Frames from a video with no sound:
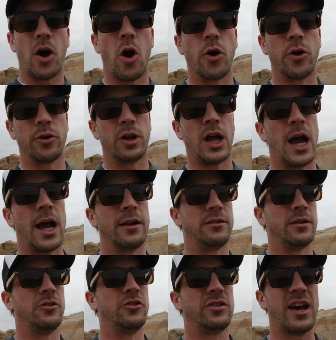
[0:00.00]
harder
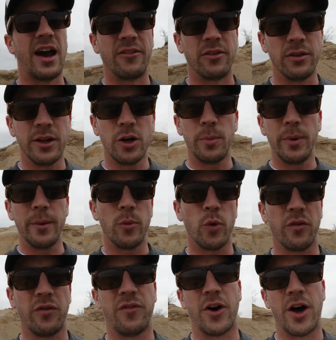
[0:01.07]
lines and just have a little bit
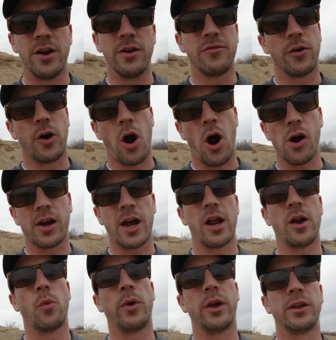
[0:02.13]
more fun for our
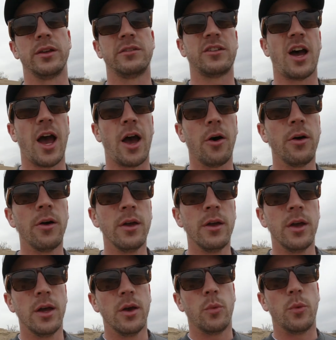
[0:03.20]
kind of wheeling style,
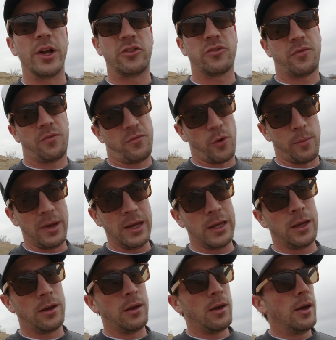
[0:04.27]
which for
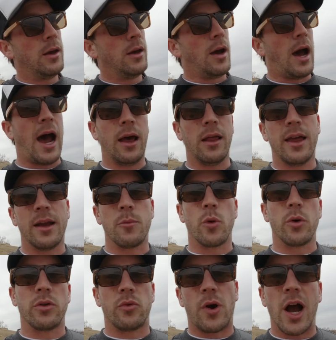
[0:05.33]
me, I like
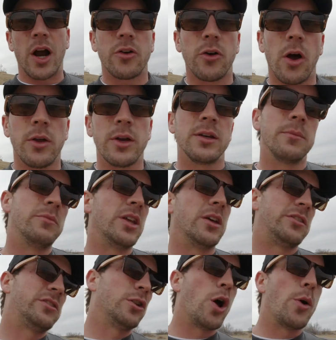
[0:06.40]
more of the rock crawling,
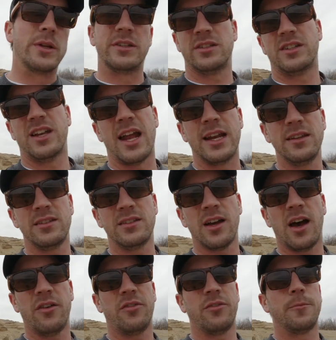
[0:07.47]
the slow and steady
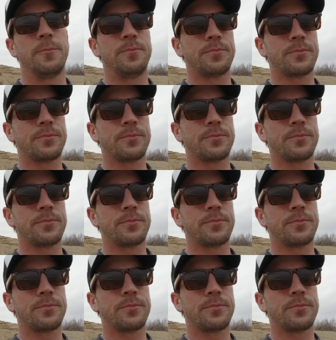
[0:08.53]
stuff.